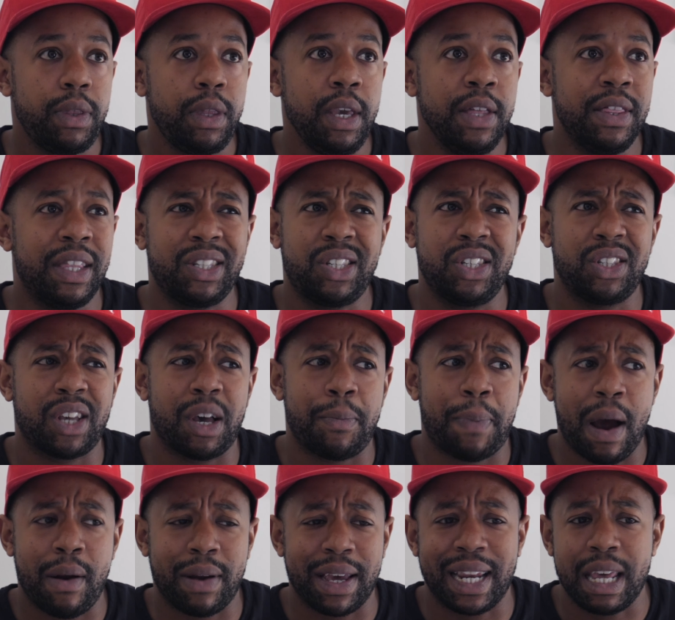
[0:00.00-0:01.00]
This is
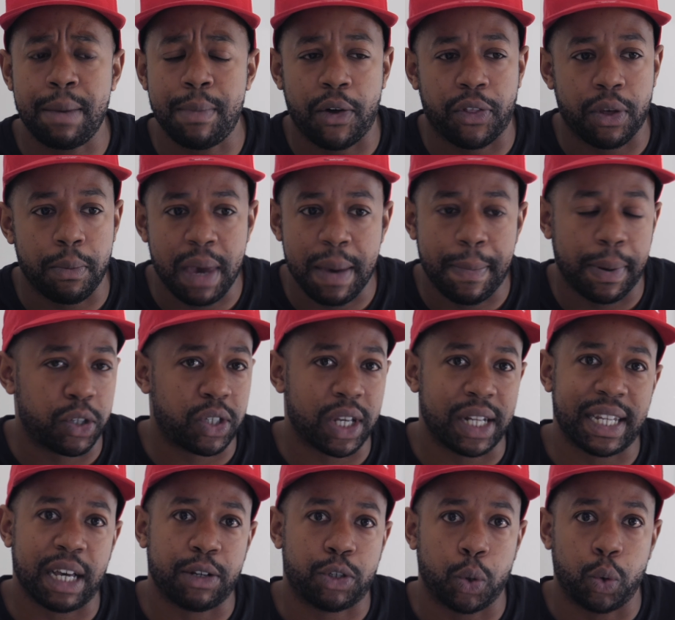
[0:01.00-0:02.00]
apparently an email that Meepo
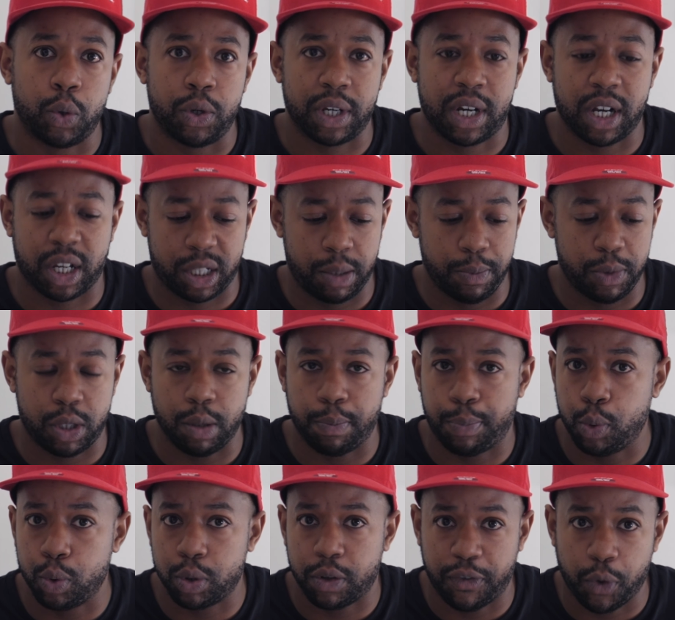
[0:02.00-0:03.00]
sent out to all of the customers that
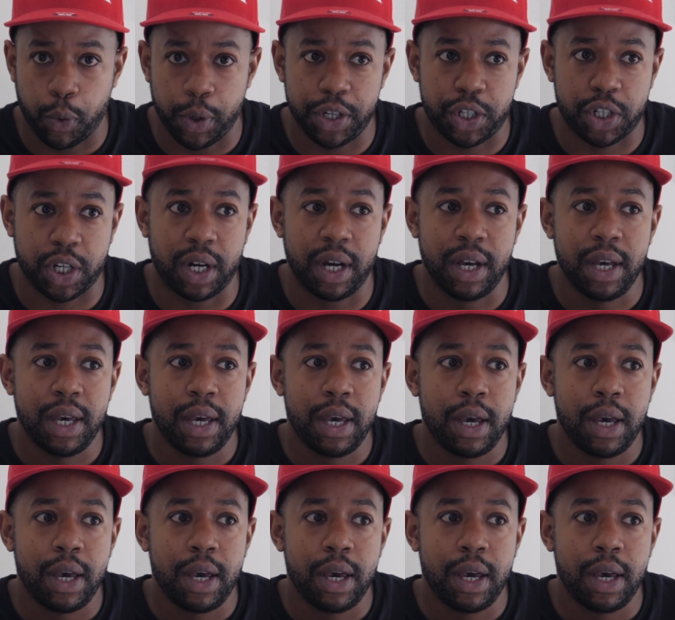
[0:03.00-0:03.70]
bought the Voyager,